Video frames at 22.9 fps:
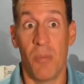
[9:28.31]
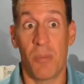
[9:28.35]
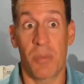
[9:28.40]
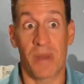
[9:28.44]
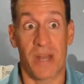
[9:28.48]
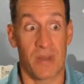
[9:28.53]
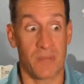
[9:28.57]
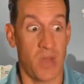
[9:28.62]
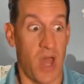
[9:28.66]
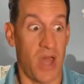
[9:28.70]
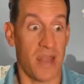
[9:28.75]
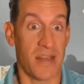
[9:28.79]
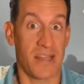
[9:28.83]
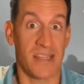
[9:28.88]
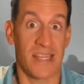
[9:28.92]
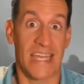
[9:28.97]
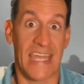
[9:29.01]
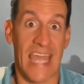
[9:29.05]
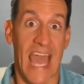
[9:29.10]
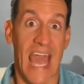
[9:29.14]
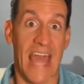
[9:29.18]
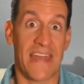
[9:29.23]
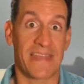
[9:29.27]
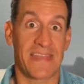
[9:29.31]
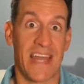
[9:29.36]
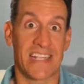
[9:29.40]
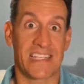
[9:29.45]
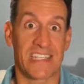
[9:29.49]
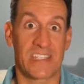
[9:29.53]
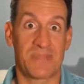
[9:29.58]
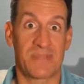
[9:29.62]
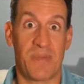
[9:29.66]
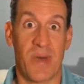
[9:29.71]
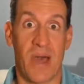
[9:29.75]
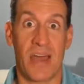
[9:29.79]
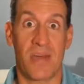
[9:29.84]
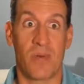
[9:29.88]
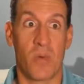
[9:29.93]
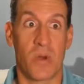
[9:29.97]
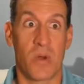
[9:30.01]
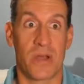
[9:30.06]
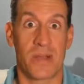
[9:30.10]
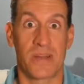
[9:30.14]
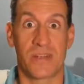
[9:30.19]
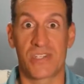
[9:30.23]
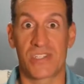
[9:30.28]
but I'm not like at that spot
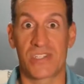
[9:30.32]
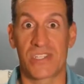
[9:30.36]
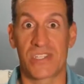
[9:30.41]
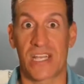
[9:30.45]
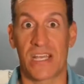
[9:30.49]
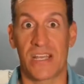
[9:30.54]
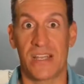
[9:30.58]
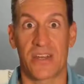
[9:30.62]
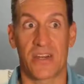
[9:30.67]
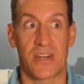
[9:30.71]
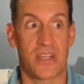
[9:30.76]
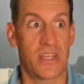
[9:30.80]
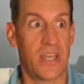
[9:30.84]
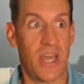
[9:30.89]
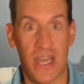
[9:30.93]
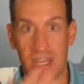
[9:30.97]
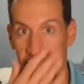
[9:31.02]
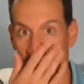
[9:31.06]
where it's just a clear cut.